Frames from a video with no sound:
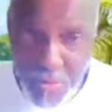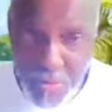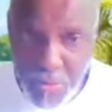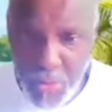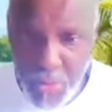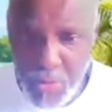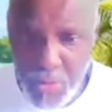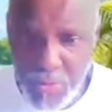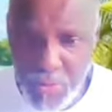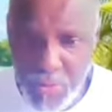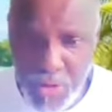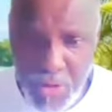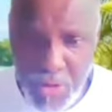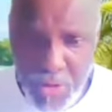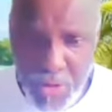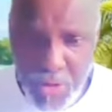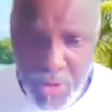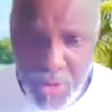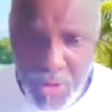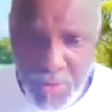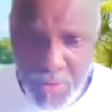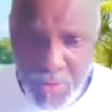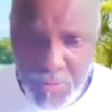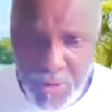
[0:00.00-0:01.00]
So when we
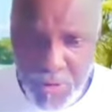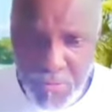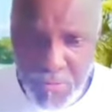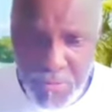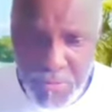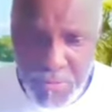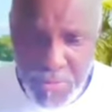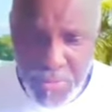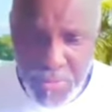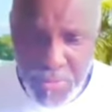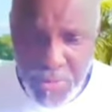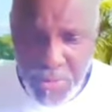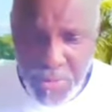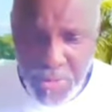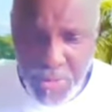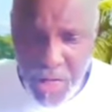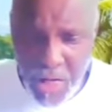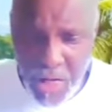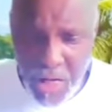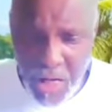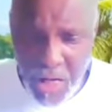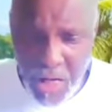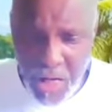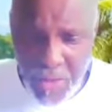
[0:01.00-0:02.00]
move
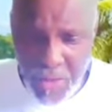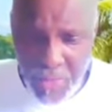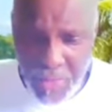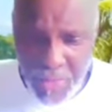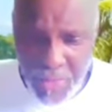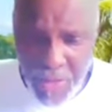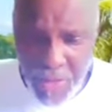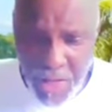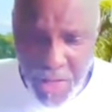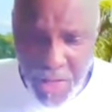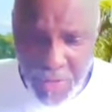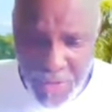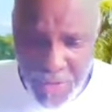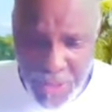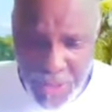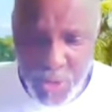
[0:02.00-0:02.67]
from uh,